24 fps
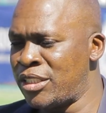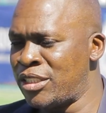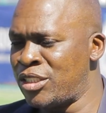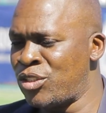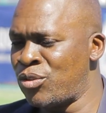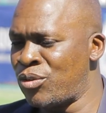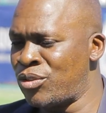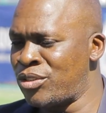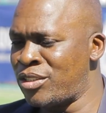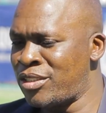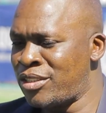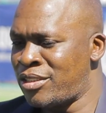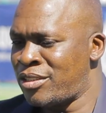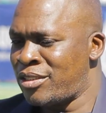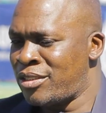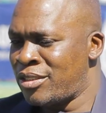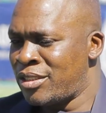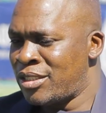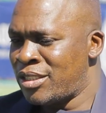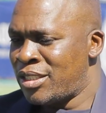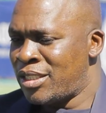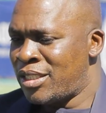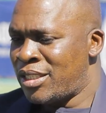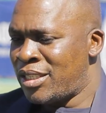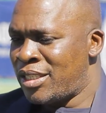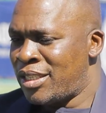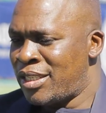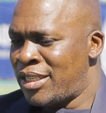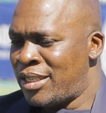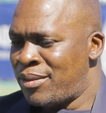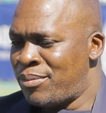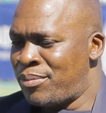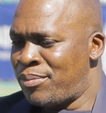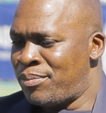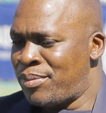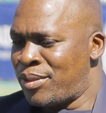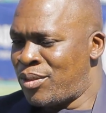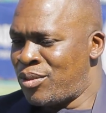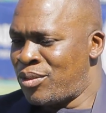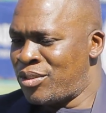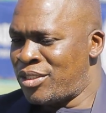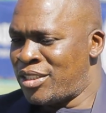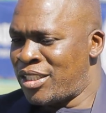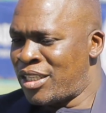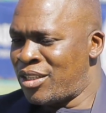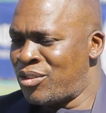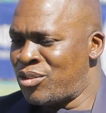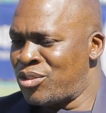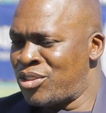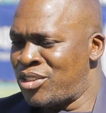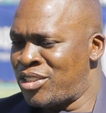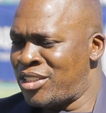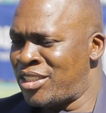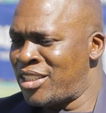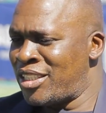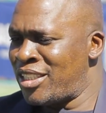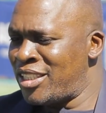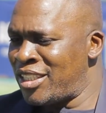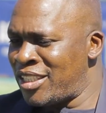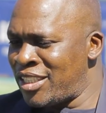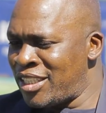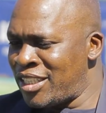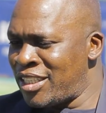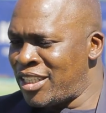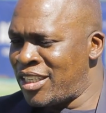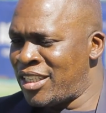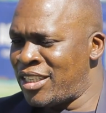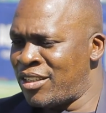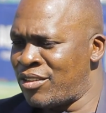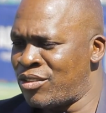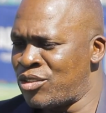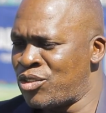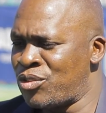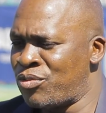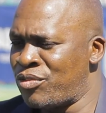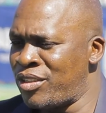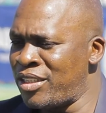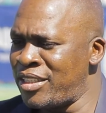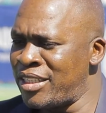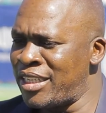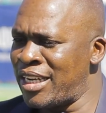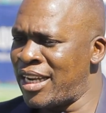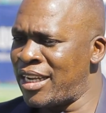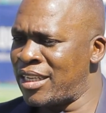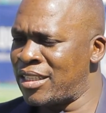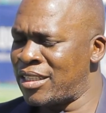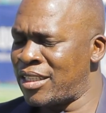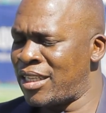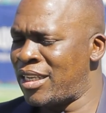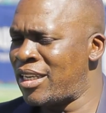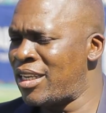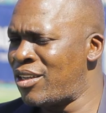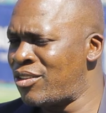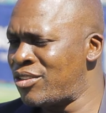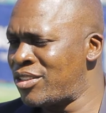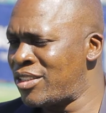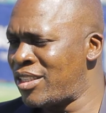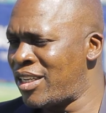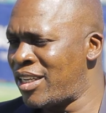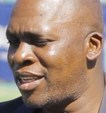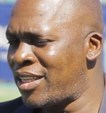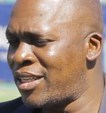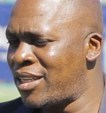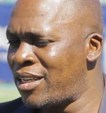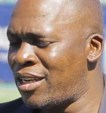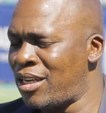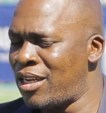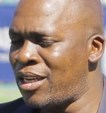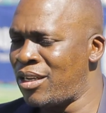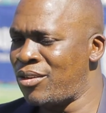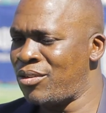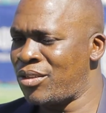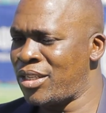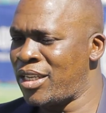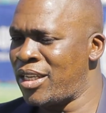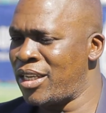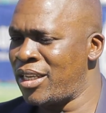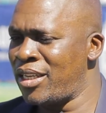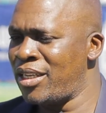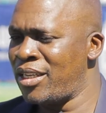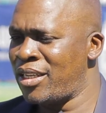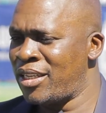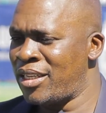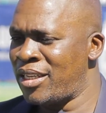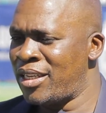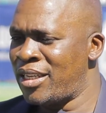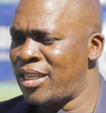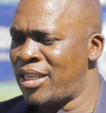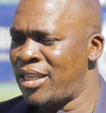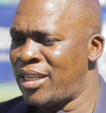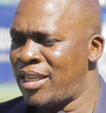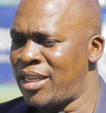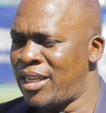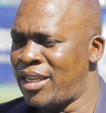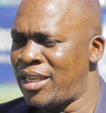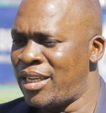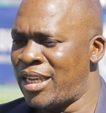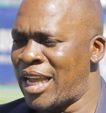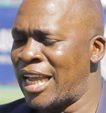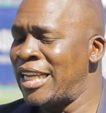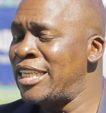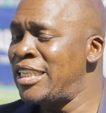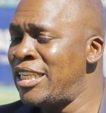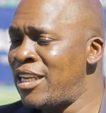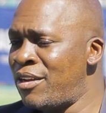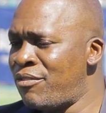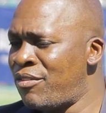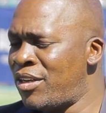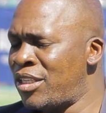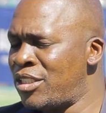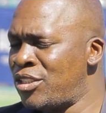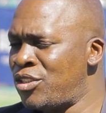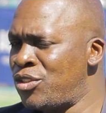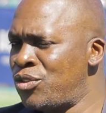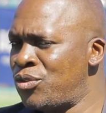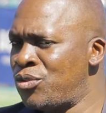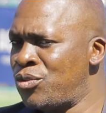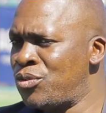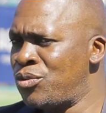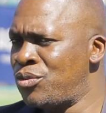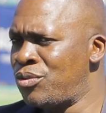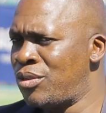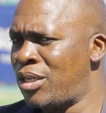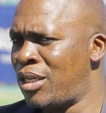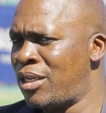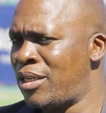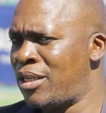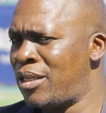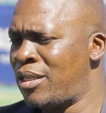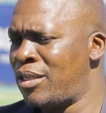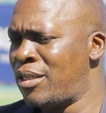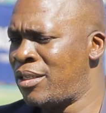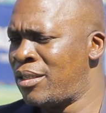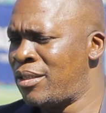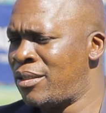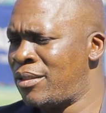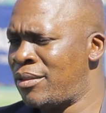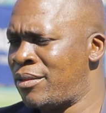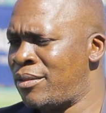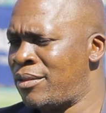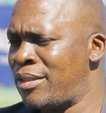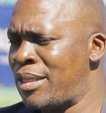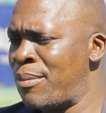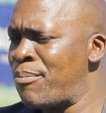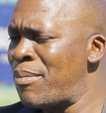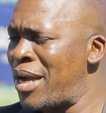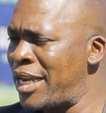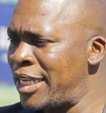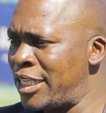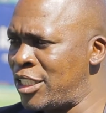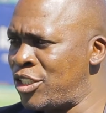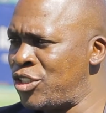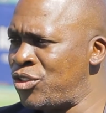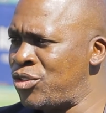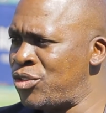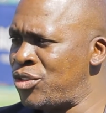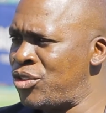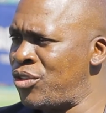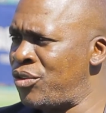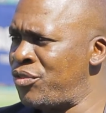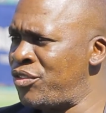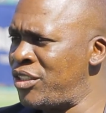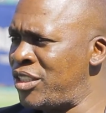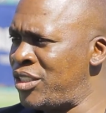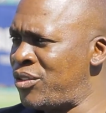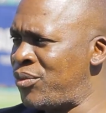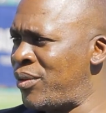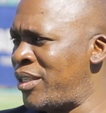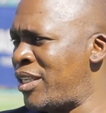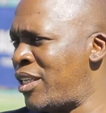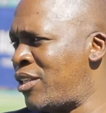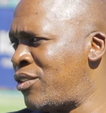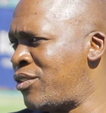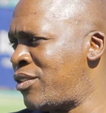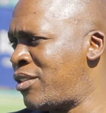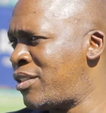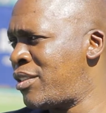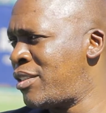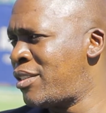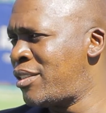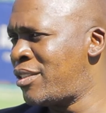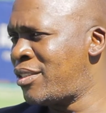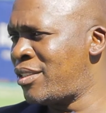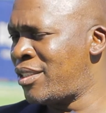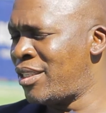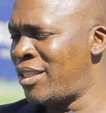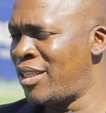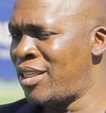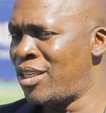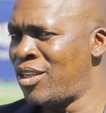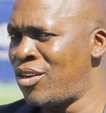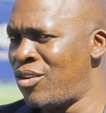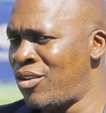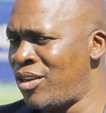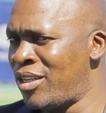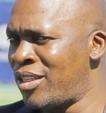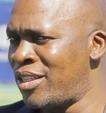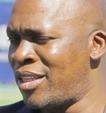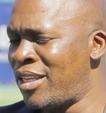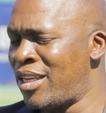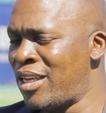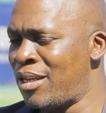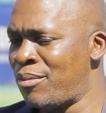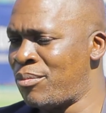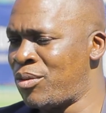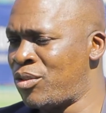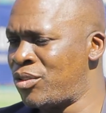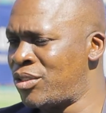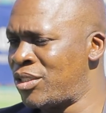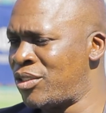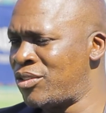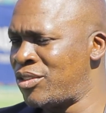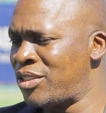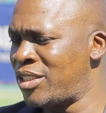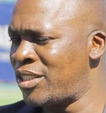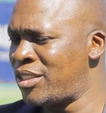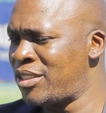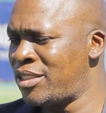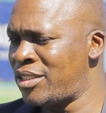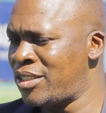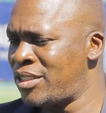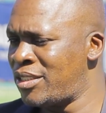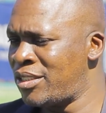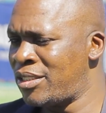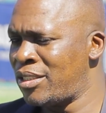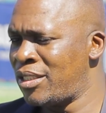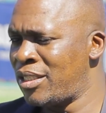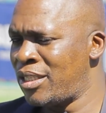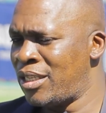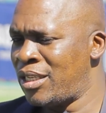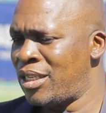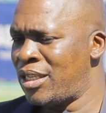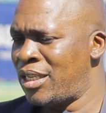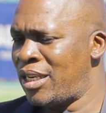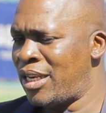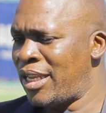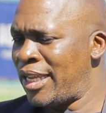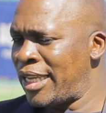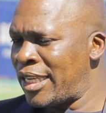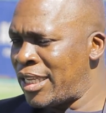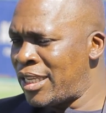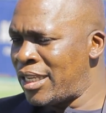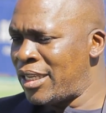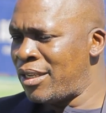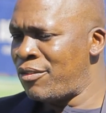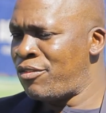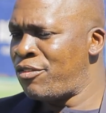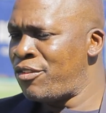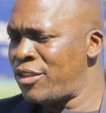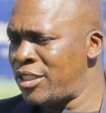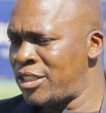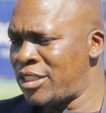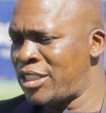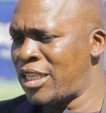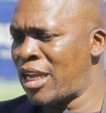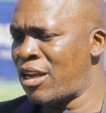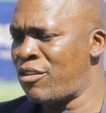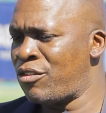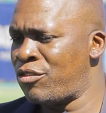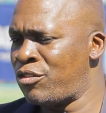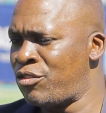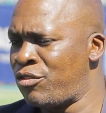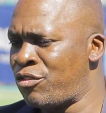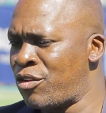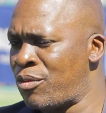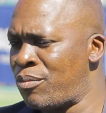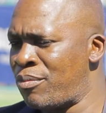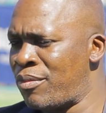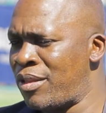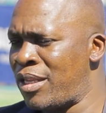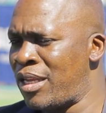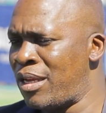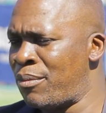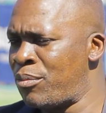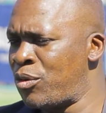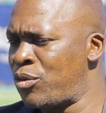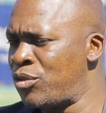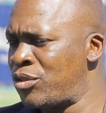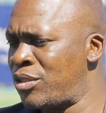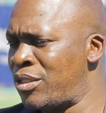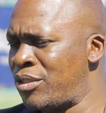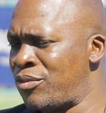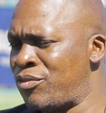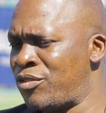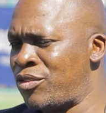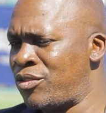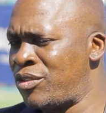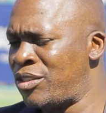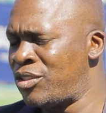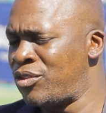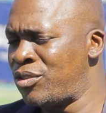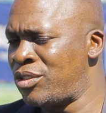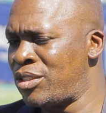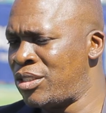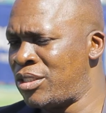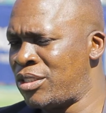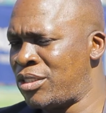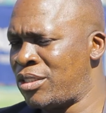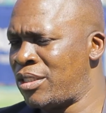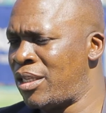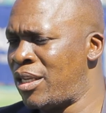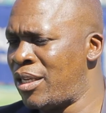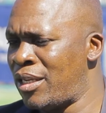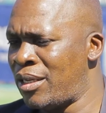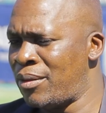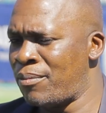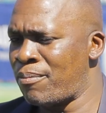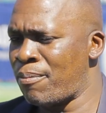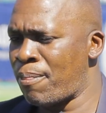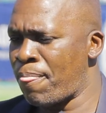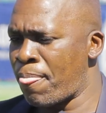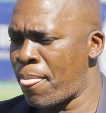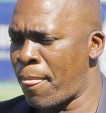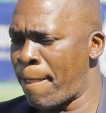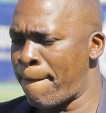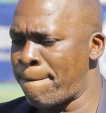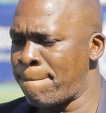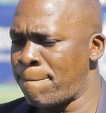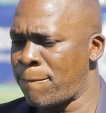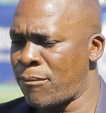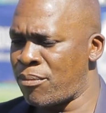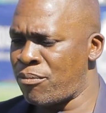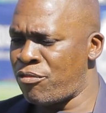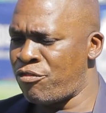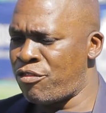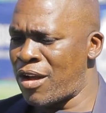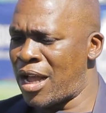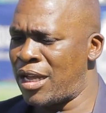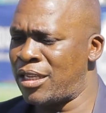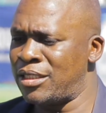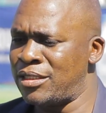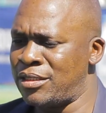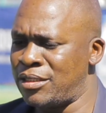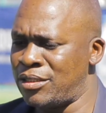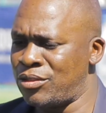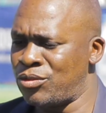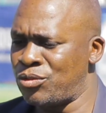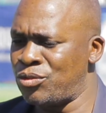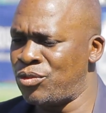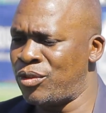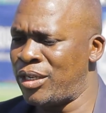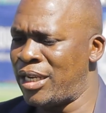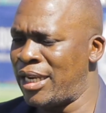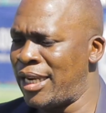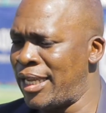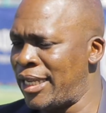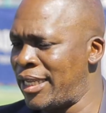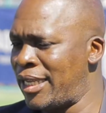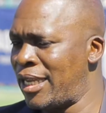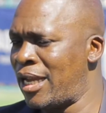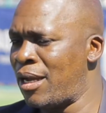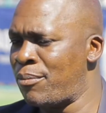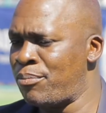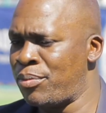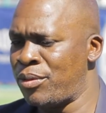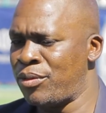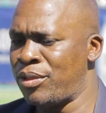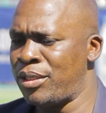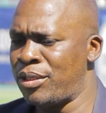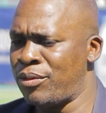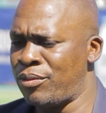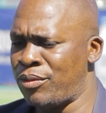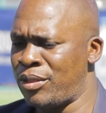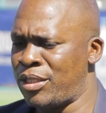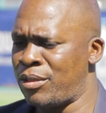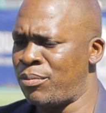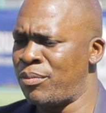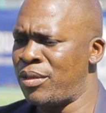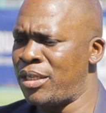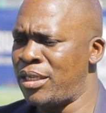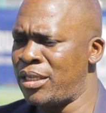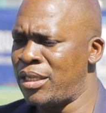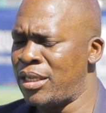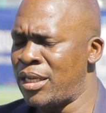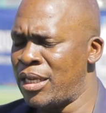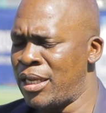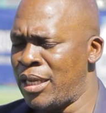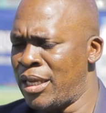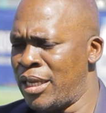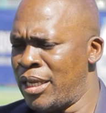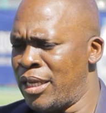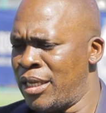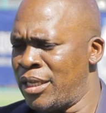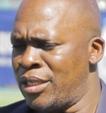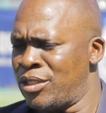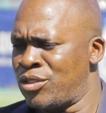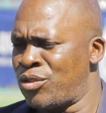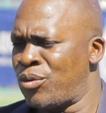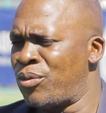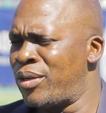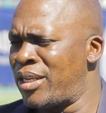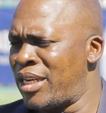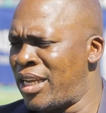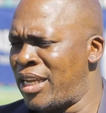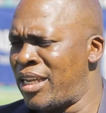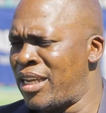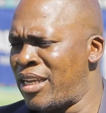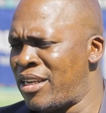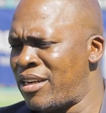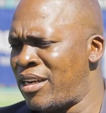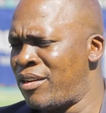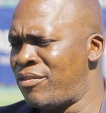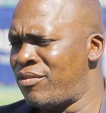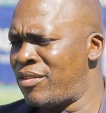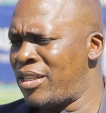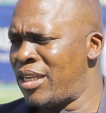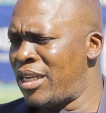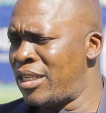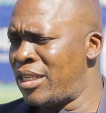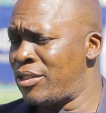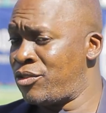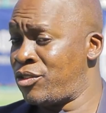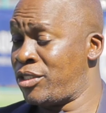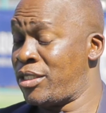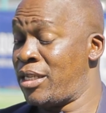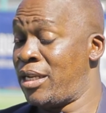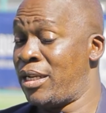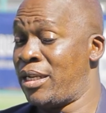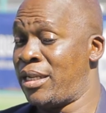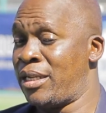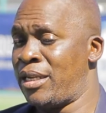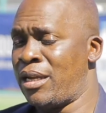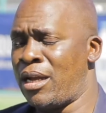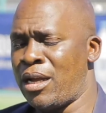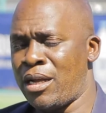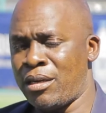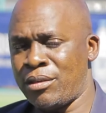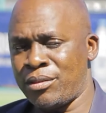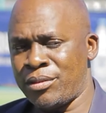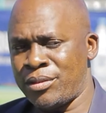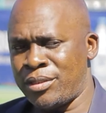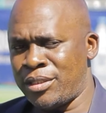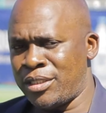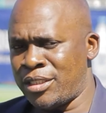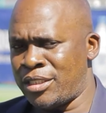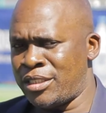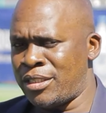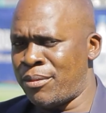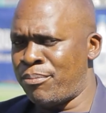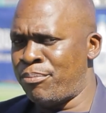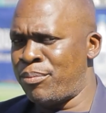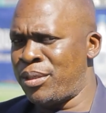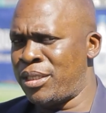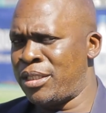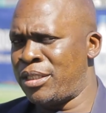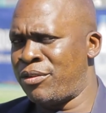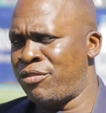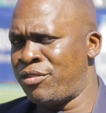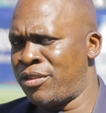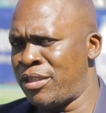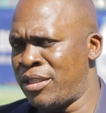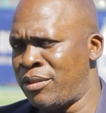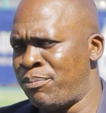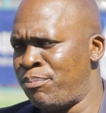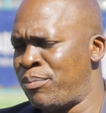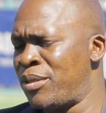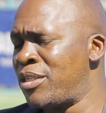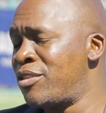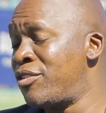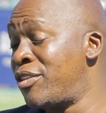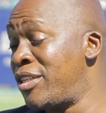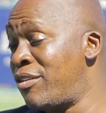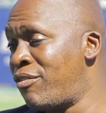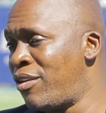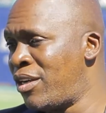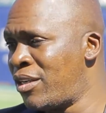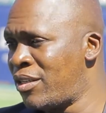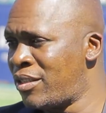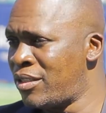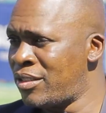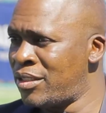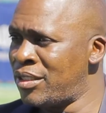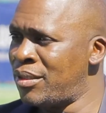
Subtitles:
It was because I was very young then. I was like, okay. I never knew the magnitude of it when I was going there, because I was just like fished out from there because of those fans who were like happy with me. So when I arrived there, I was like, oh, this is a big river.